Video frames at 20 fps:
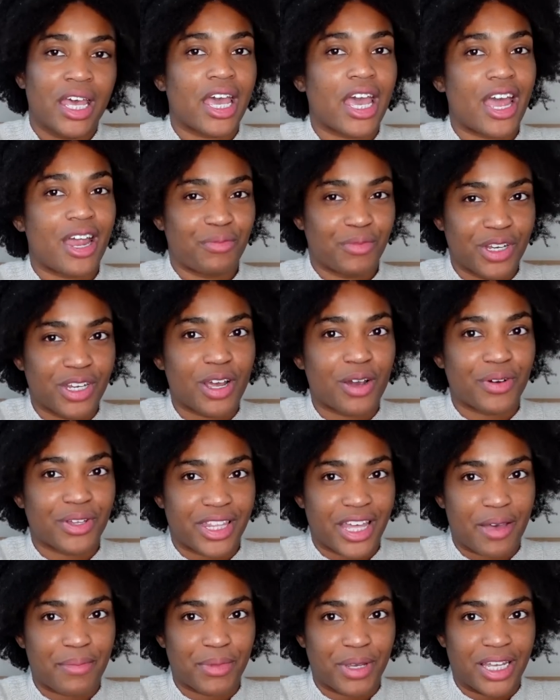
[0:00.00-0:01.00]
And we know what
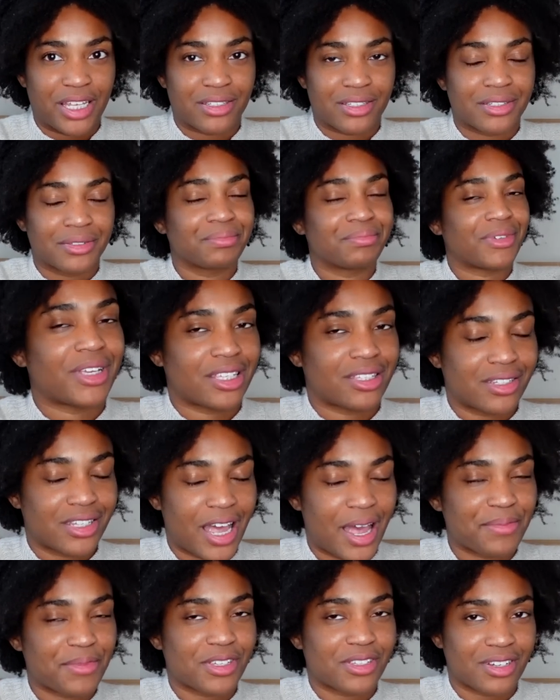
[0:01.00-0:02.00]
that means. It's
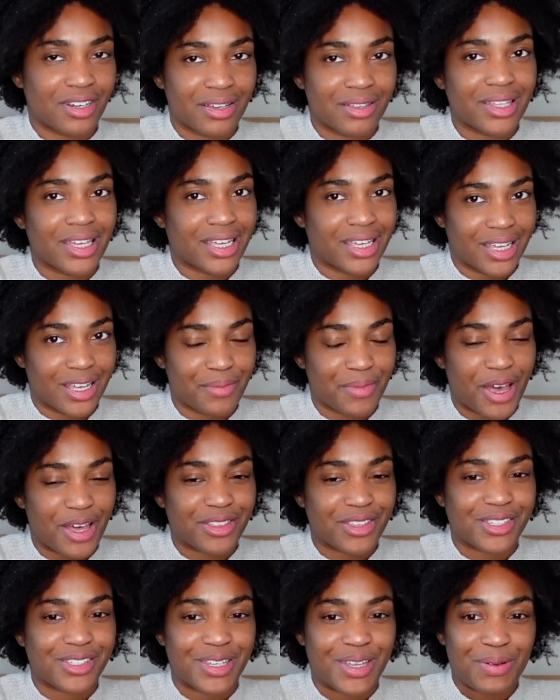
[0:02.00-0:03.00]
time to start thinking about
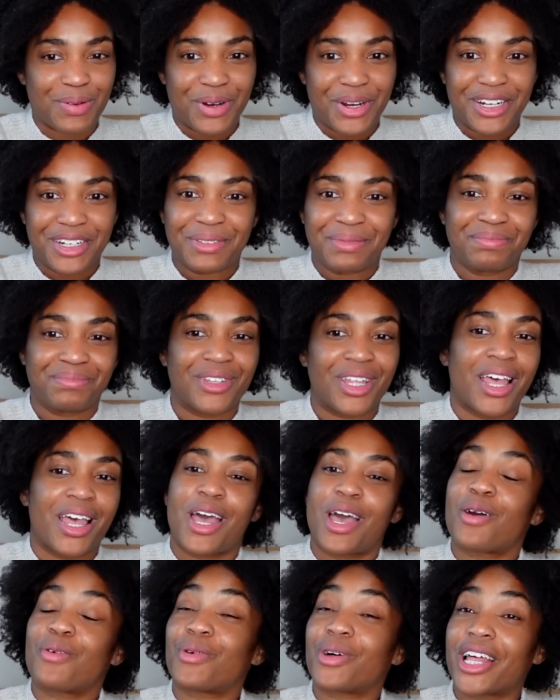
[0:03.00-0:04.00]
the C word.
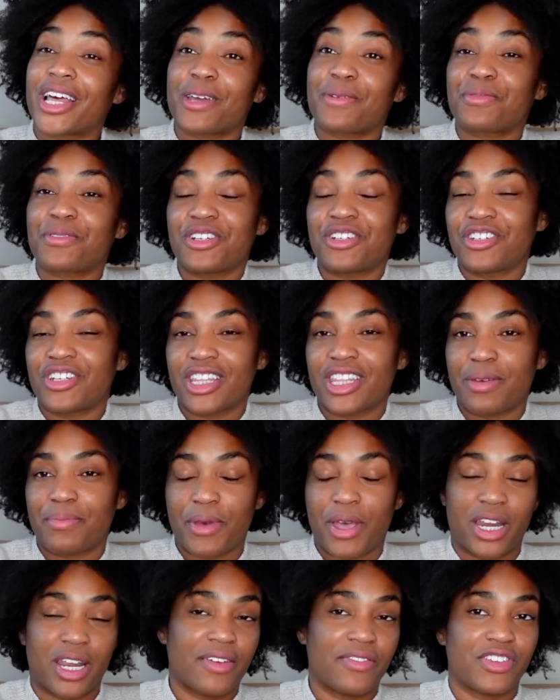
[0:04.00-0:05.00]
While I appreciate that
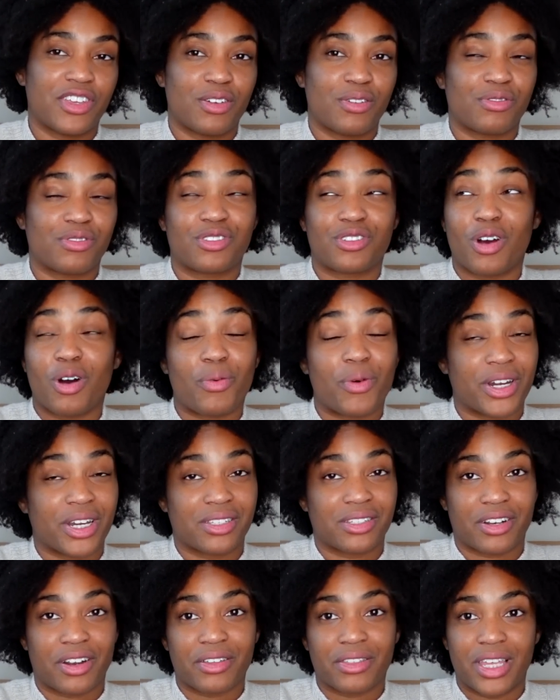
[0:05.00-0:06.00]
many of you don't want to
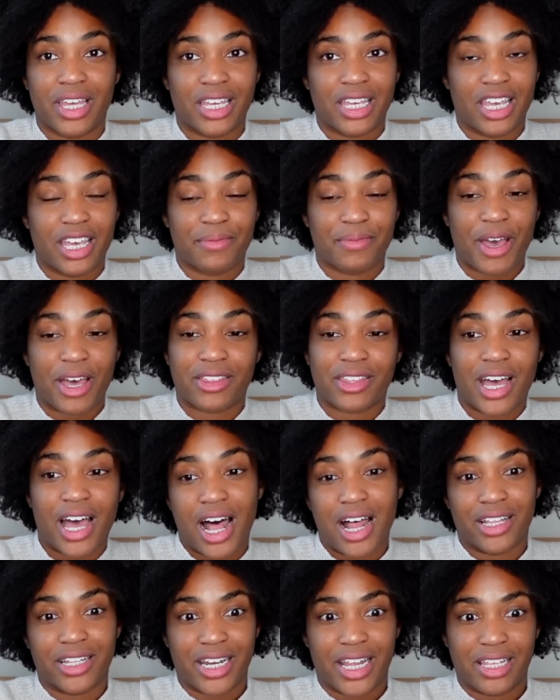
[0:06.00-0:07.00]
start thinking about the
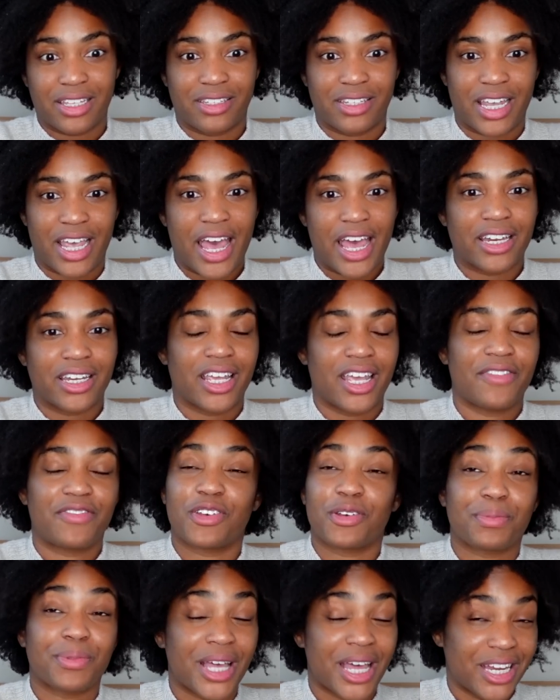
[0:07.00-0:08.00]
holidays yet, if
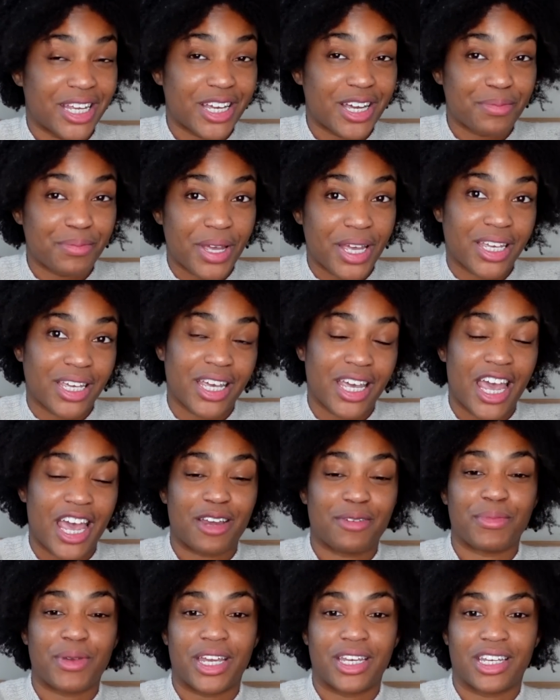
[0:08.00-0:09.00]
you're planning on making
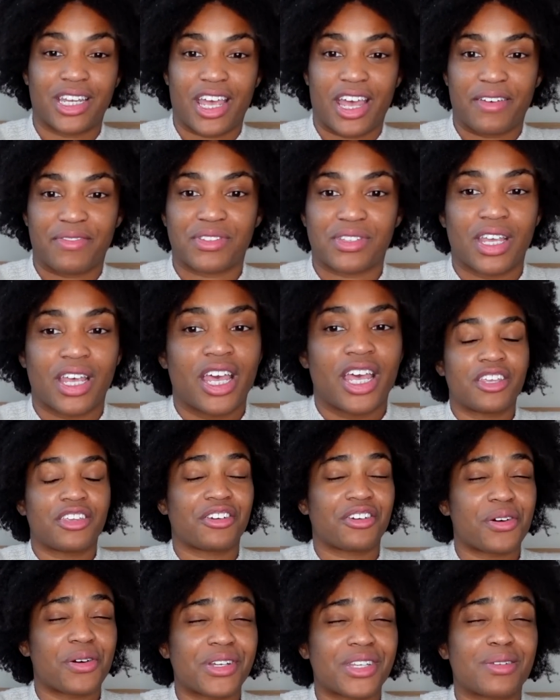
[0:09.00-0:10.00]
handmade gifts,
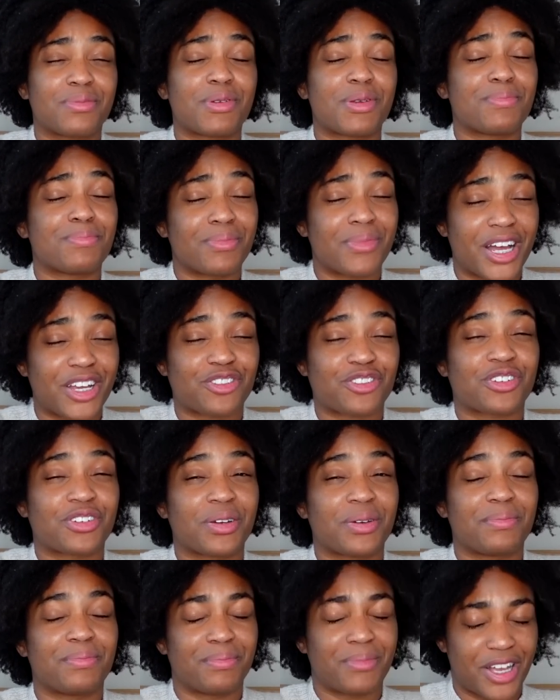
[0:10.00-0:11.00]
you're going to be
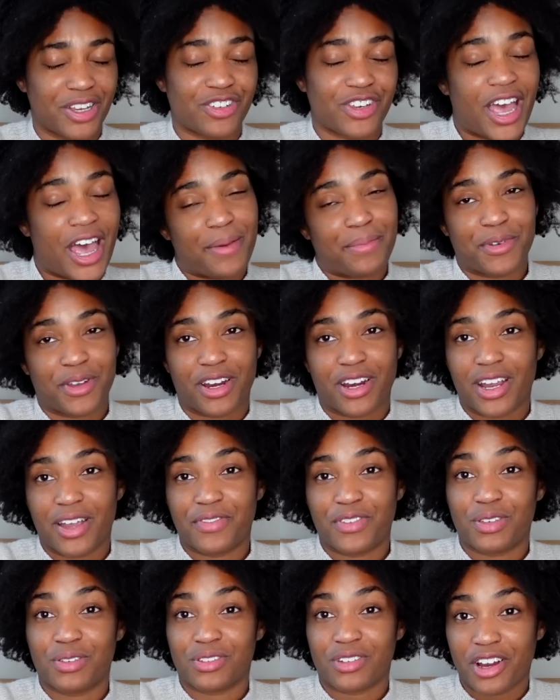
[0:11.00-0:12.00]
much happier
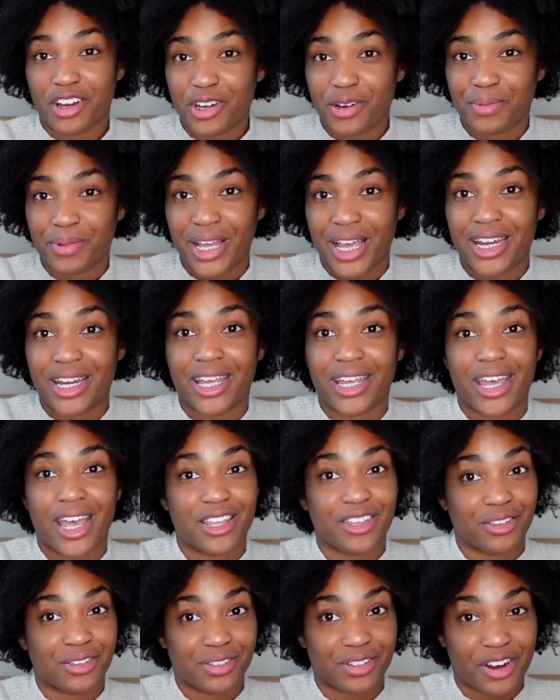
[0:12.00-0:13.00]
if you start your planning
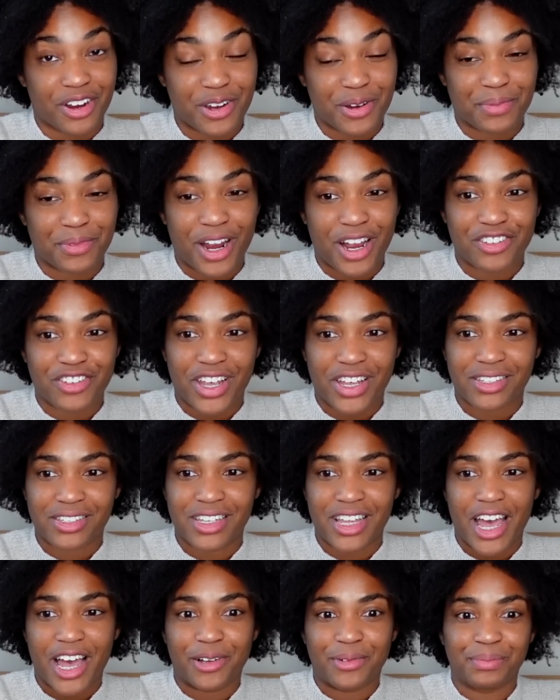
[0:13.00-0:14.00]
and you start your projects
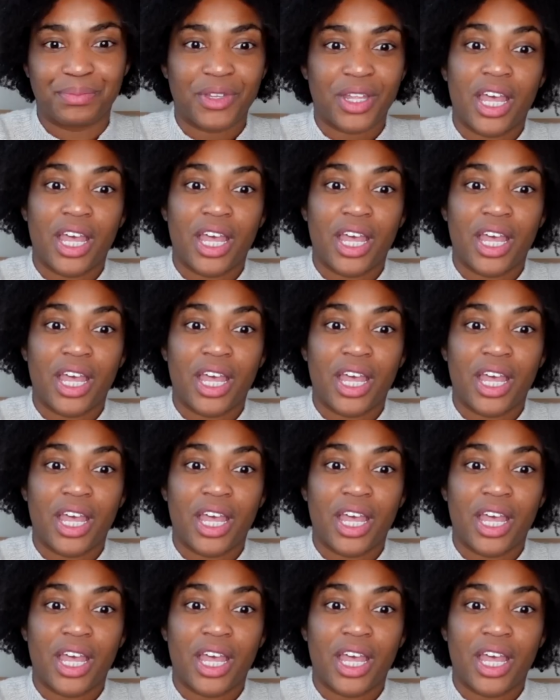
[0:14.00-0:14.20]
now.